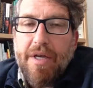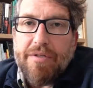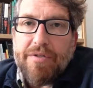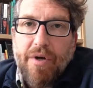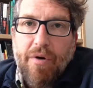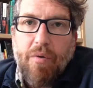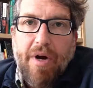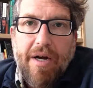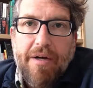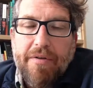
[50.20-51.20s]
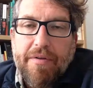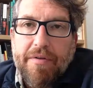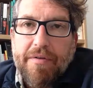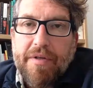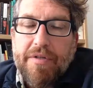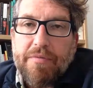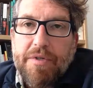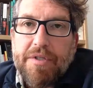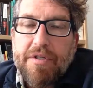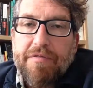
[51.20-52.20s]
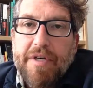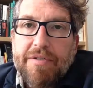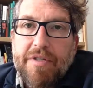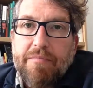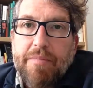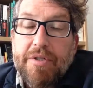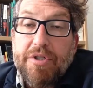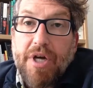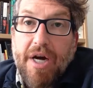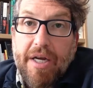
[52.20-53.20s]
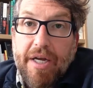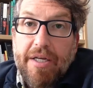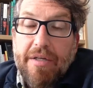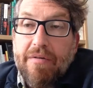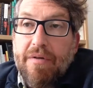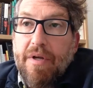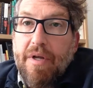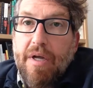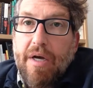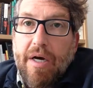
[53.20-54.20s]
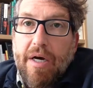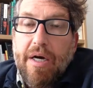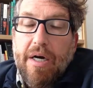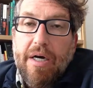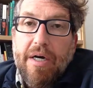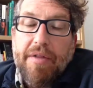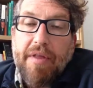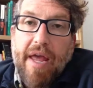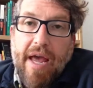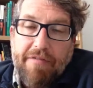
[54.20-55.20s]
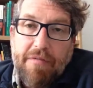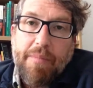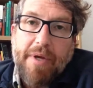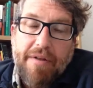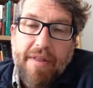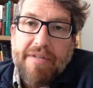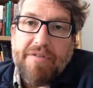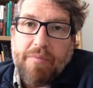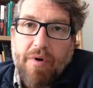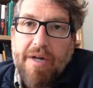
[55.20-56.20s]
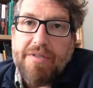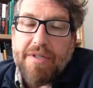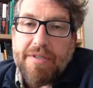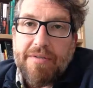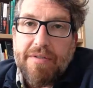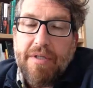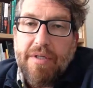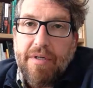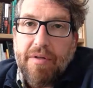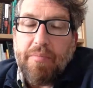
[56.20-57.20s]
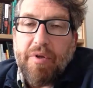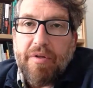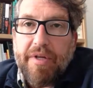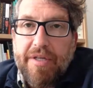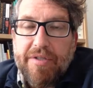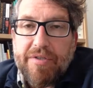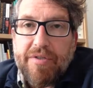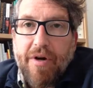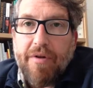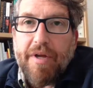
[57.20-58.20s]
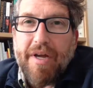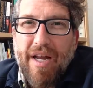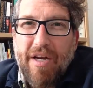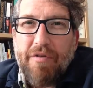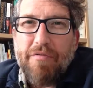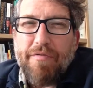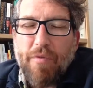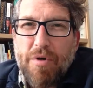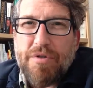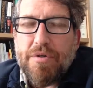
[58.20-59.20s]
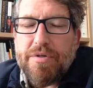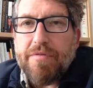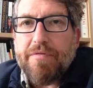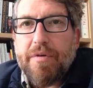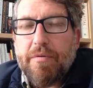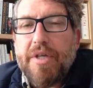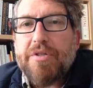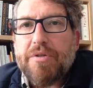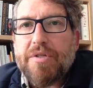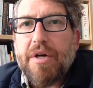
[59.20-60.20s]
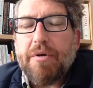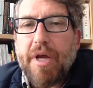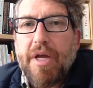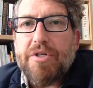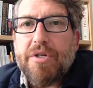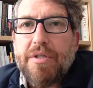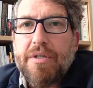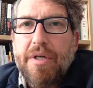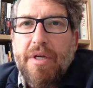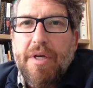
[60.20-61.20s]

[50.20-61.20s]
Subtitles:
And so while these recent events have been shocking, they haven't been that surprising. The police are the kind of enforcers of the racial segregation